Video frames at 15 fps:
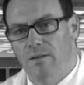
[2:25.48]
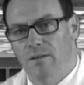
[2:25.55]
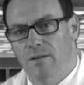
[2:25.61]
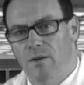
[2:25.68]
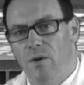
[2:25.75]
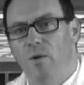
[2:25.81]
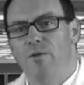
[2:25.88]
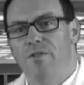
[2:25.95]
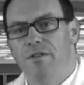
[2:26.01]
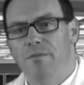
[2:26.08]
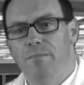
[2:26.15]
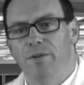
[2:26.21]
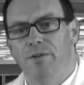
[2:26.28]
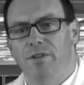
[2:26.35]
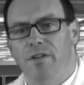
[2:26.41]
Olds and
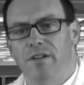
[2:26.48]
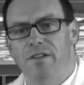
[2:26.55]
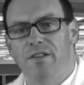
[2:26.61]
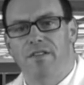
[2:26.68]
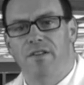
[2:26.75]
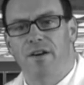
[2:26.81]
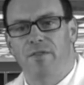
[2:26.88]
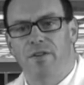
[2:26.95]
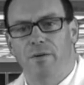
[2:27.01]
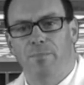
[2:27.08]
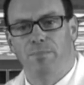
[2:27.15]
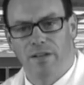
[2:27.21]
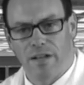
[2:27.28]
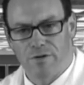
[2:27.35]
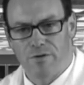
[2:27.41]
Milner had discovered the
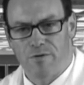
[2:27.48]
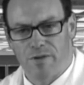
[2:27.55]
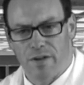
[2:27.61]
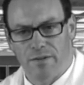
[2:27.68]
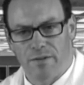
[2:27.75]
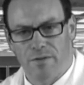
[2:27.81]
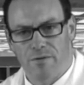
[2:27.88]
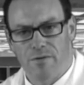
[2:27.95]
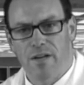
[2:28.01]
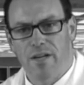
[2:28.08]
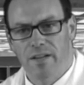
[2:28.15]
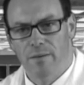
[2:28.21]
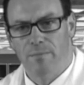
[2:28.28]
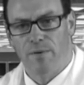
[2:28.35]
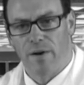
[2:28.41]
pleasure centers in
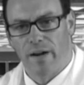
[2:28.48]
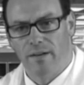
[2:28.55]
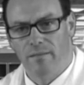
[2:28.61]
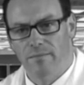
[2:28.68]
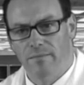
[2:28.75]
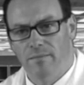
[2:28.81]
the brain.